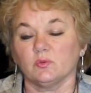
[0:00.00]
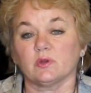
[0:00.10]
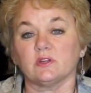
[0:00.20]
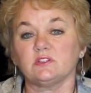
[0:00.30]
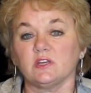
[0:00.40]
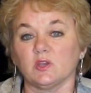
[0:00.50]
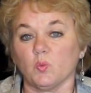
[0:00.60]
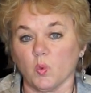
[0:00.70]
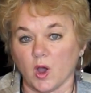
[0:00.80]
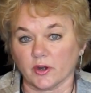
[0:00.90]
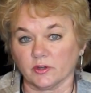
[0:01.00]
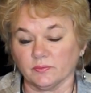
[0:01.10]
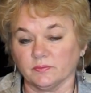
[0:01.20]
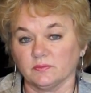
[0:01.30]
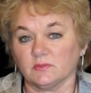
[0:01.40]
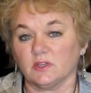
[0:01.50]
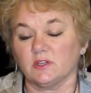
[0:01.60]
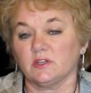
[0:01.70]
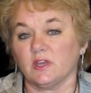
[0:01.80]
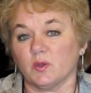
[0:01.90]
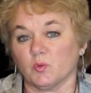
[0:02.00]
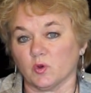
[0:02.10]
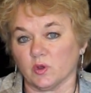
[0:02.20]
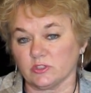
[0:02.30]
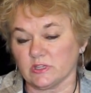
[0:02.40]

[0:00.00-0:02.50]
We're going to take water and we're going